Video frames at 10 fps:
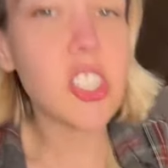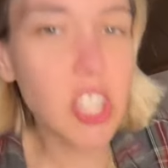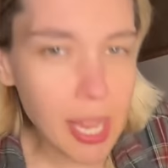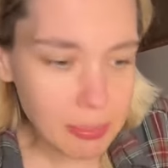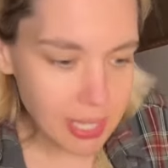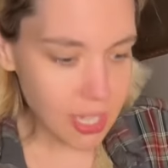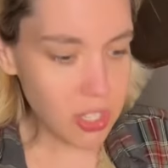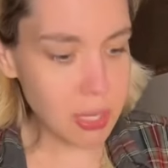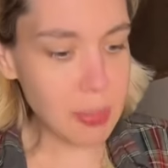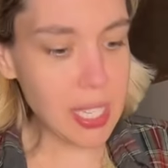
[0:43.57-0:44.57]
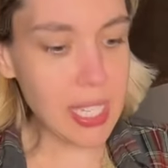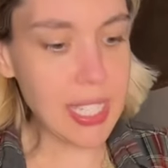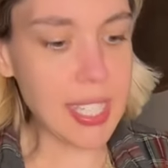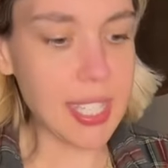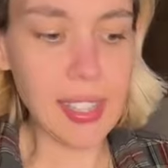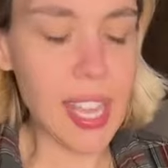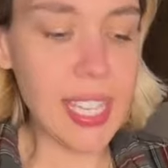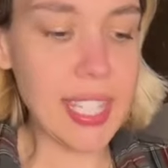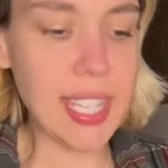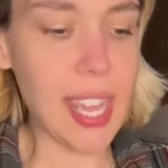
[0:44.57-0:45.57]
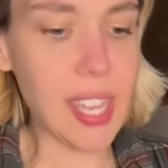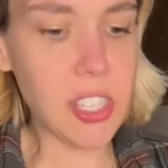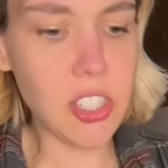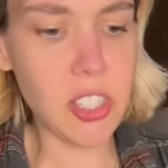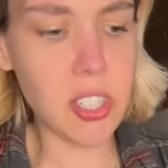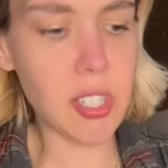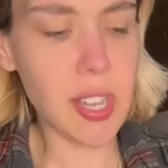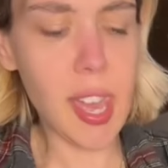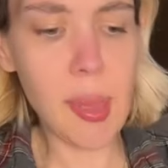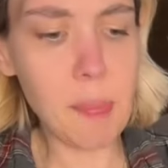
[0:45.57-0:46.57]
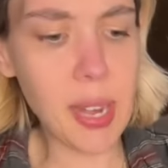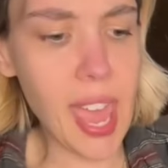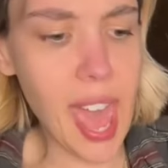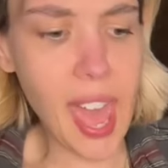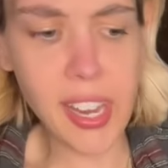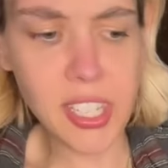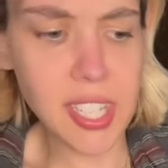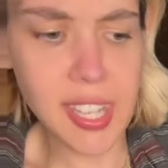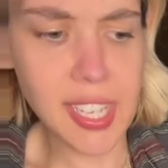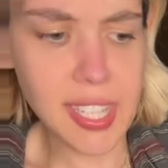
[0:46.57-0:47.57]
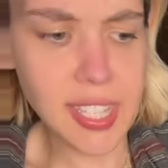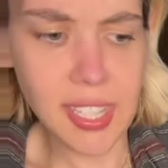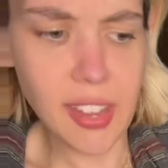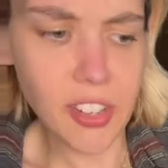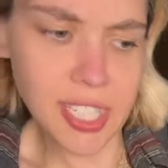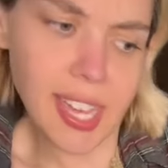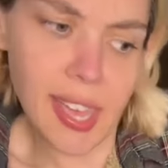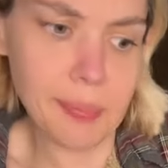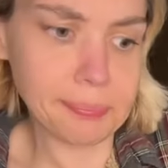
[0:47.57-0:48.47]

James tells me he doesn't like sage, but I add it to this every time.